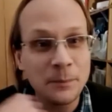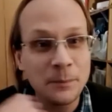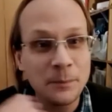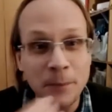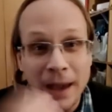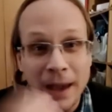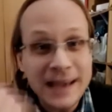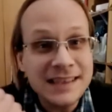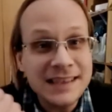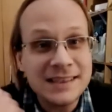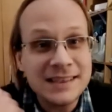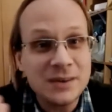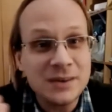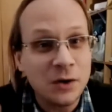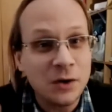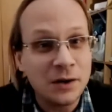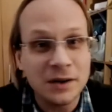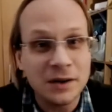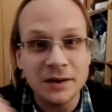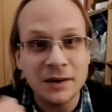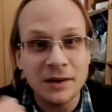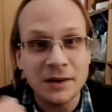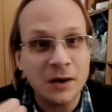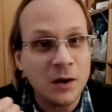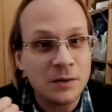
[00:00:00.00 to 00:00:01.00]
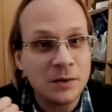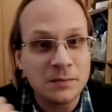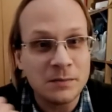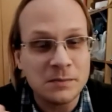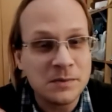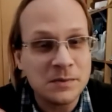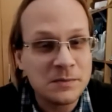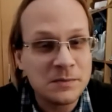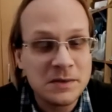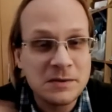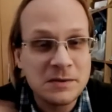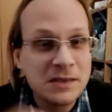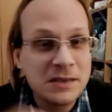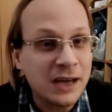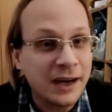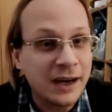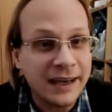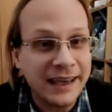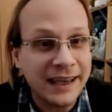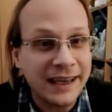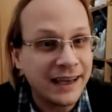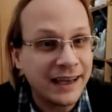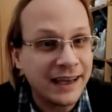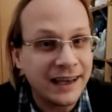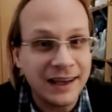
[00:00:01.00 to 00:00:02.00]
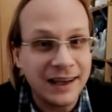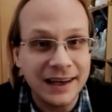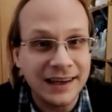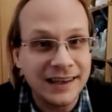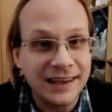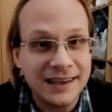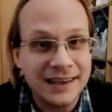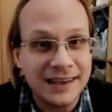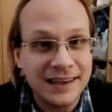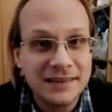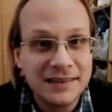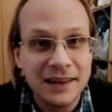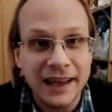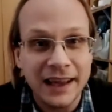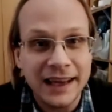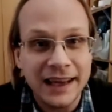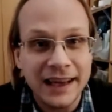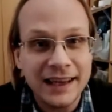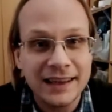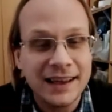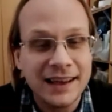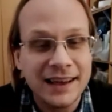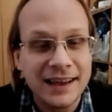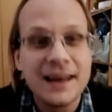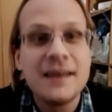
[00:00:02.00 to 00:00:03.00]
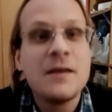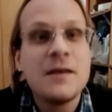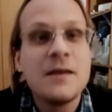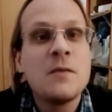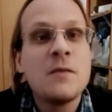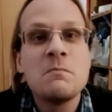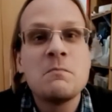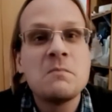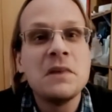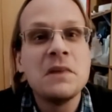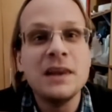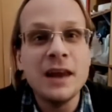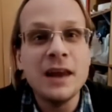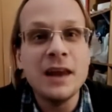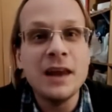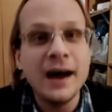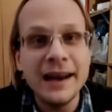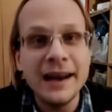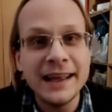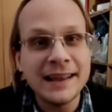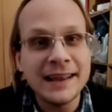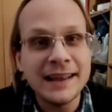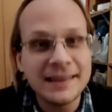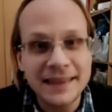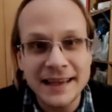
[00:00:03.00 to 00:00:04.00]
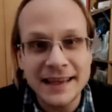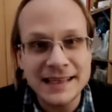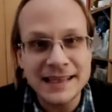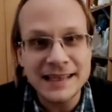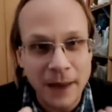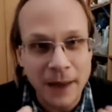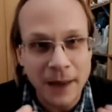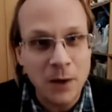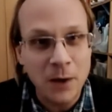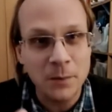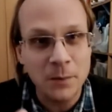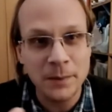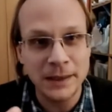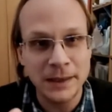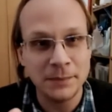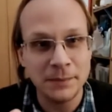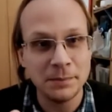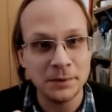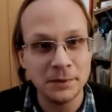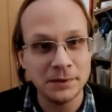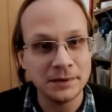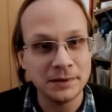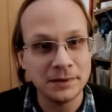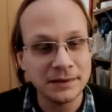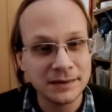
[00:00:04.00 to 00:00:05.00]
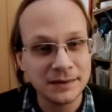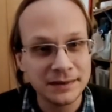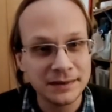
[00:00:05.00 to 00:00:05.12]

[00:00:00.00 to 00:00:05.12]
based on chunking and like learning things about people.